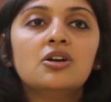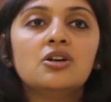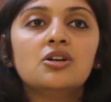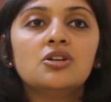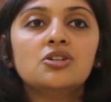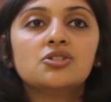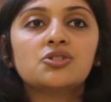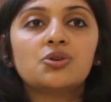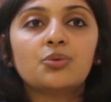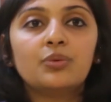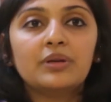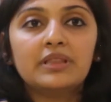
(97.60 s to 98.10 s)

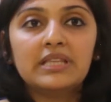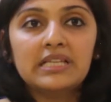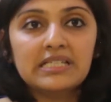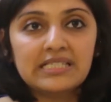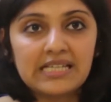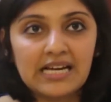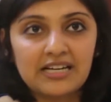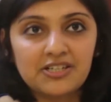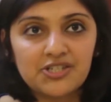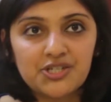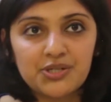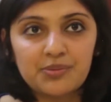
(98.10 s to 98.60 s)
So with this
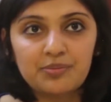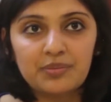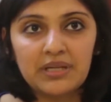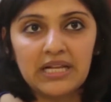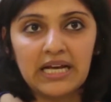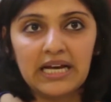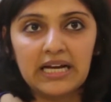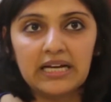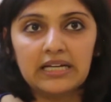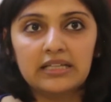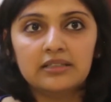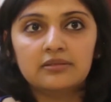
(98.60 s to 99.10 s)
action
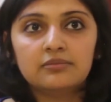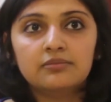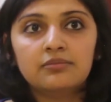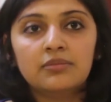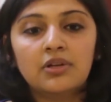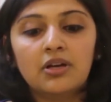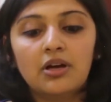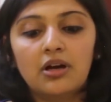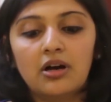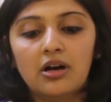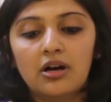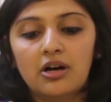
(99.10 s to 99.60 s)
plan,
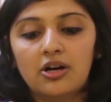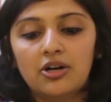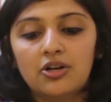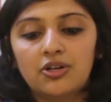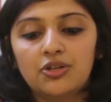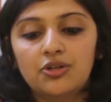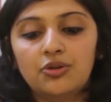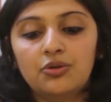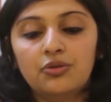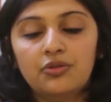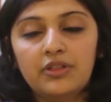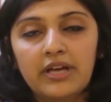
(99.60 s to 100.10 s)

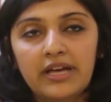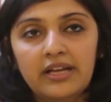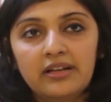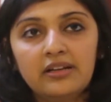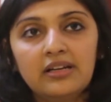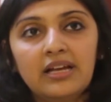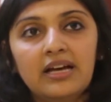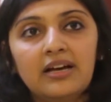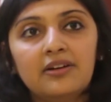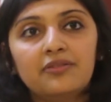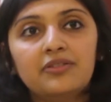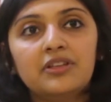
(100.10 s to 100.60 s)
you then
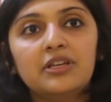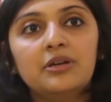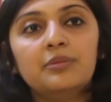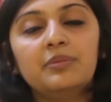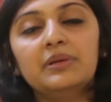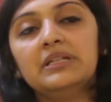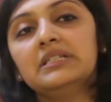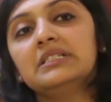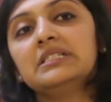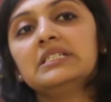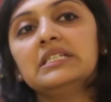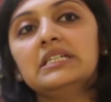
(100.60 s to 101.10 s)
have the
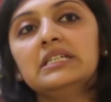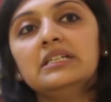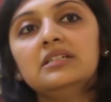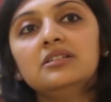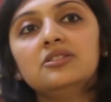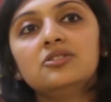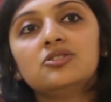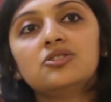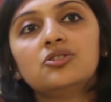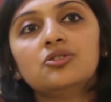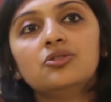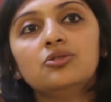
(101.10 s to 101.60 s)
ability
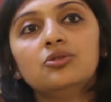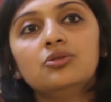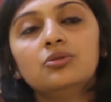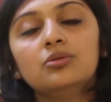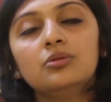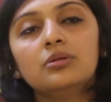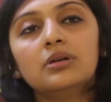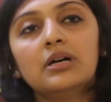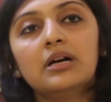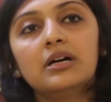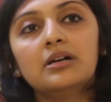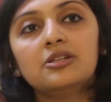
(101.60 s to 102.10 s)

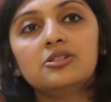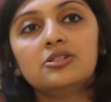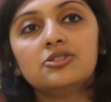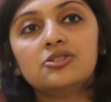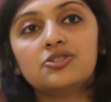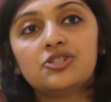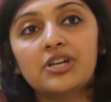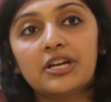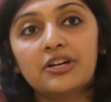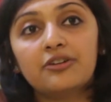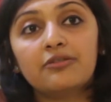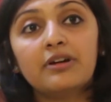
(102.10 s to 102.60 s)
to
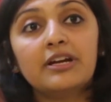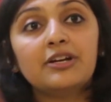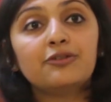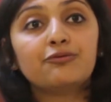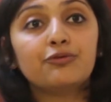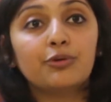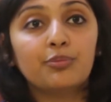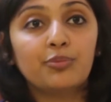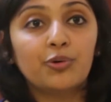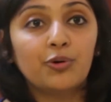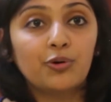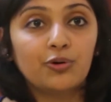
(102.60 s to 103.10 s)
generate
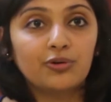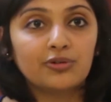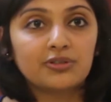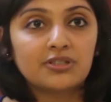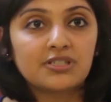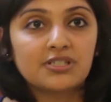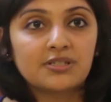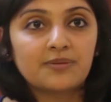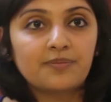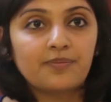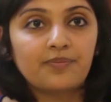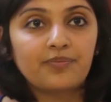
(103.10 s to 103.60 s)

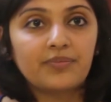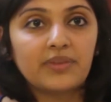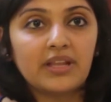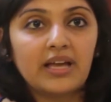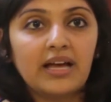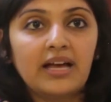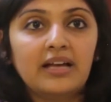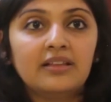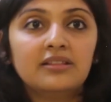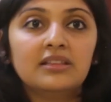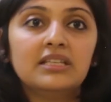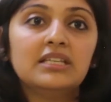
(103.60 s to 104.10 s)
reports.
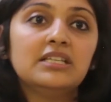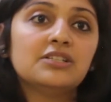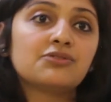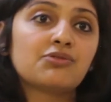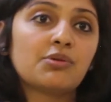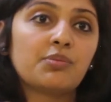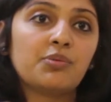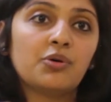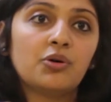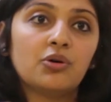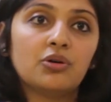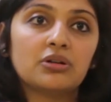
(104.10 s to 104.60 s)
And these
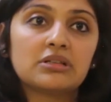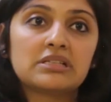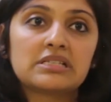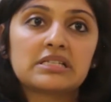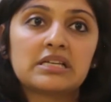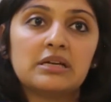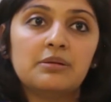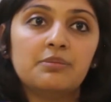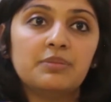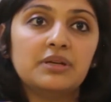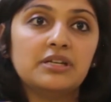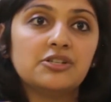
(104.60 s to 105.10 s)
reports
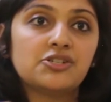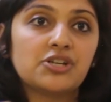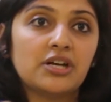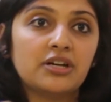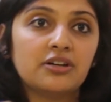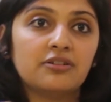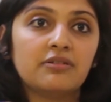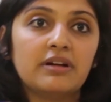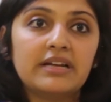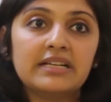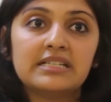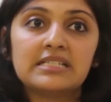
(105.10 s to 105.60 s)
can be
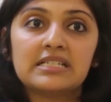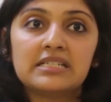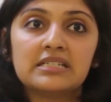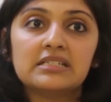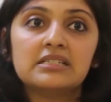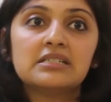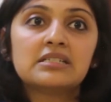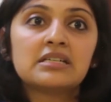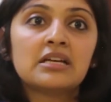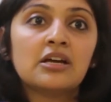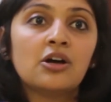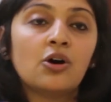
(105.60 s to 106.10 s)

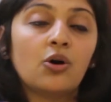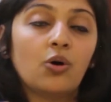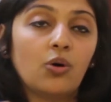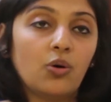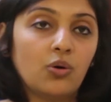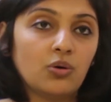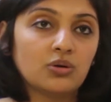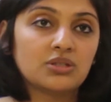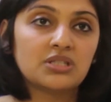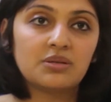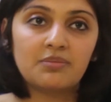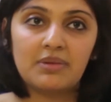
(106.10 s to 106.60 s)
generated
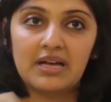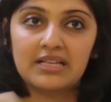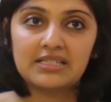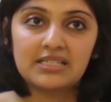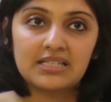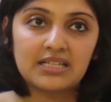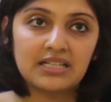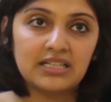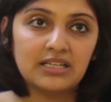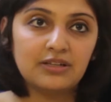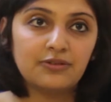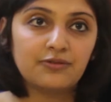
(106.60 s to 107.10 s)

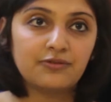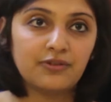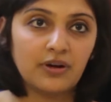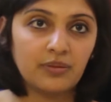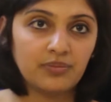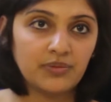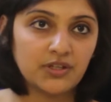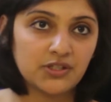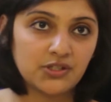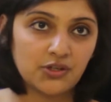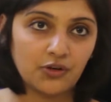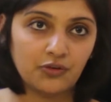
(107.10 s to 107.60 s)
automatically
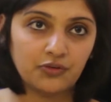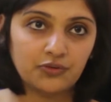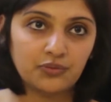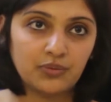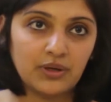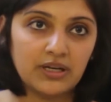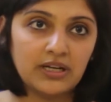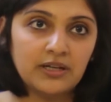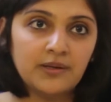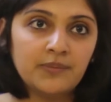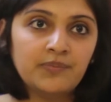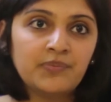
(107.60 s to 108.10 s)
from the
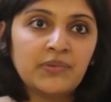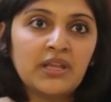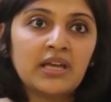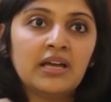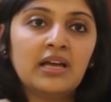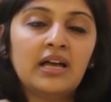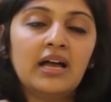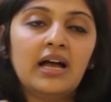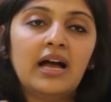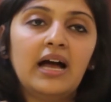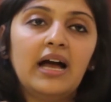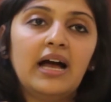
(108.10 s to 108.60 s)
software,
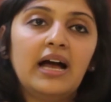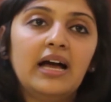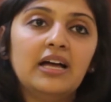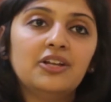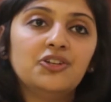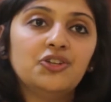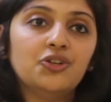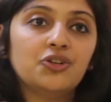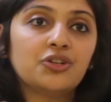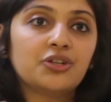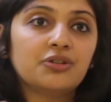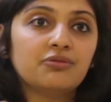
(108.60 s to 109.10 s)

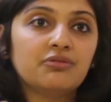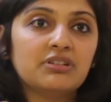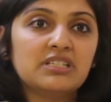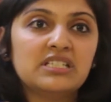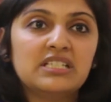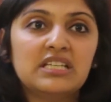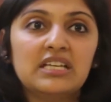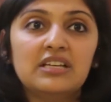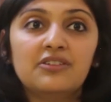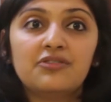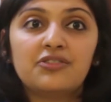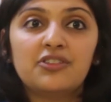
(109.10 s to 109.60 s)
and you can
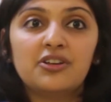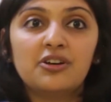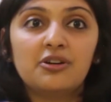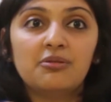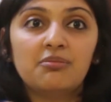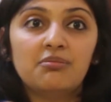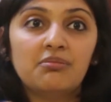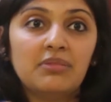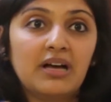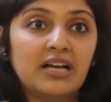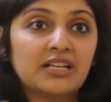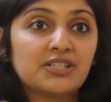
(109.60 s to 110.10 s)
receive
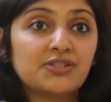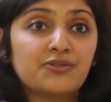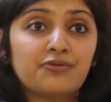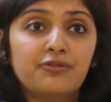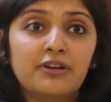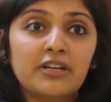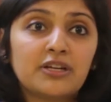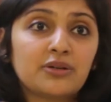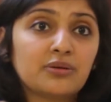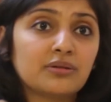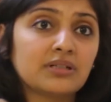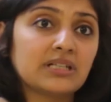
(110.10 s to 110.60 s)
them as
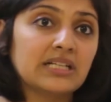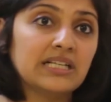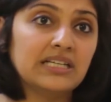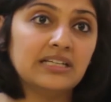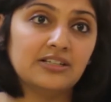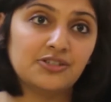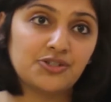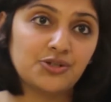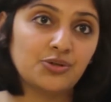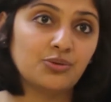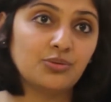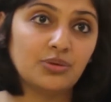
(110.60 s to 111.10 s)
frequently
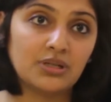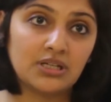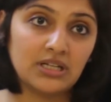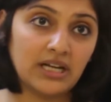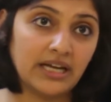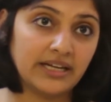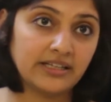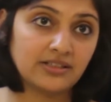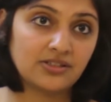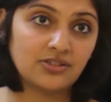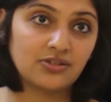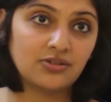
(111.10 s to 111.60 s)
as you would
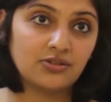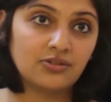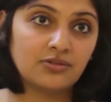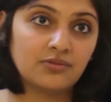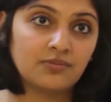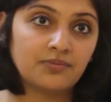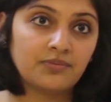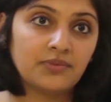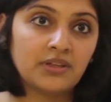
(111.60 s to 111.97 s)
like to.